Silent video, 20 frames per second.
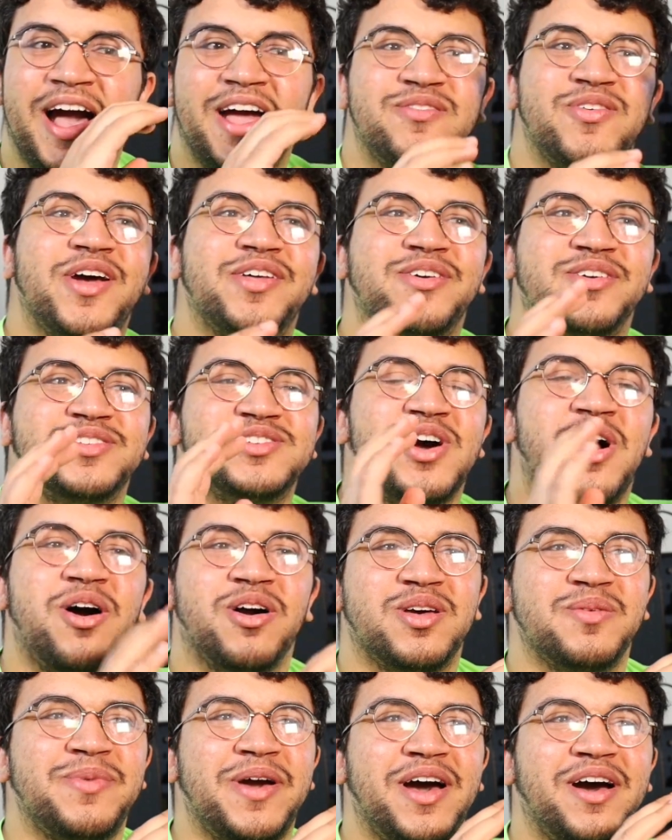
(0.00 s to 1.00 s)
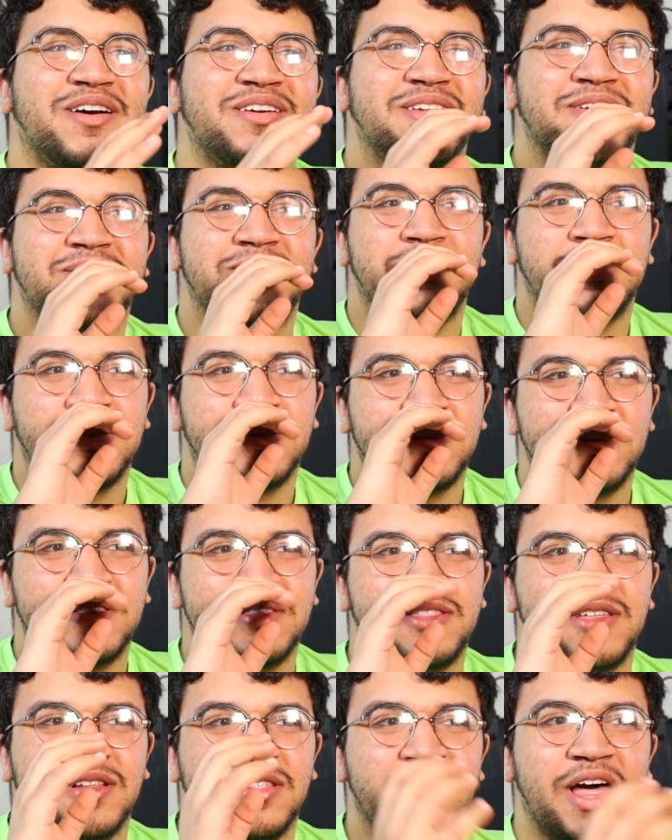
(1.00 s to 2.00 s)
I'd rather talk about
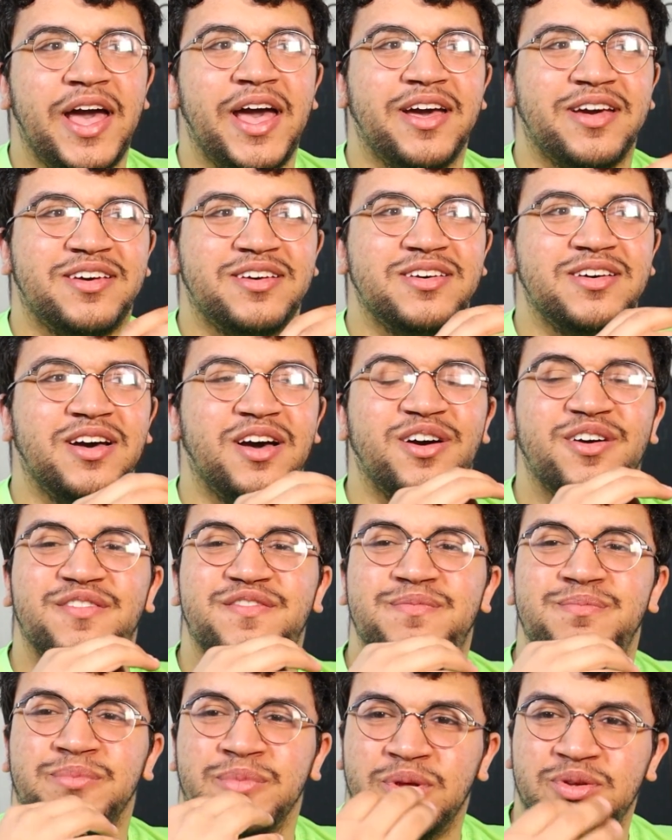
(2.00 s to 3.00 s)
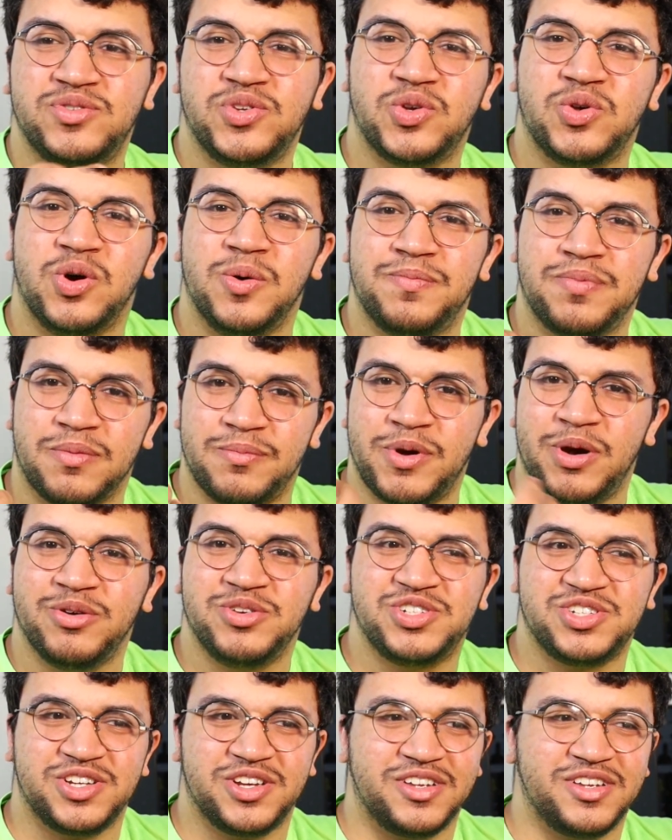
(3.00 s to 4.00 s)
the lack of musical
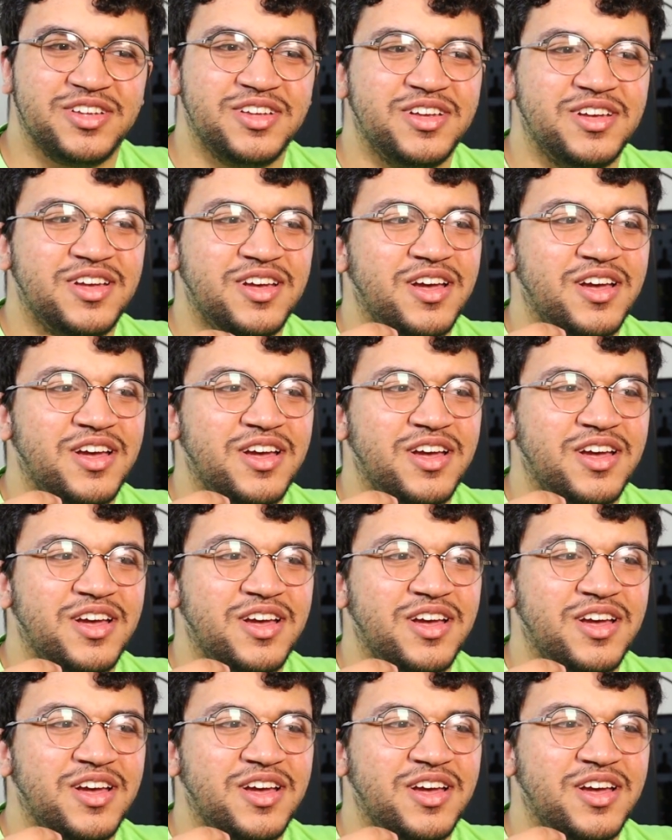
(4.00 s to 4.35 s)
promotion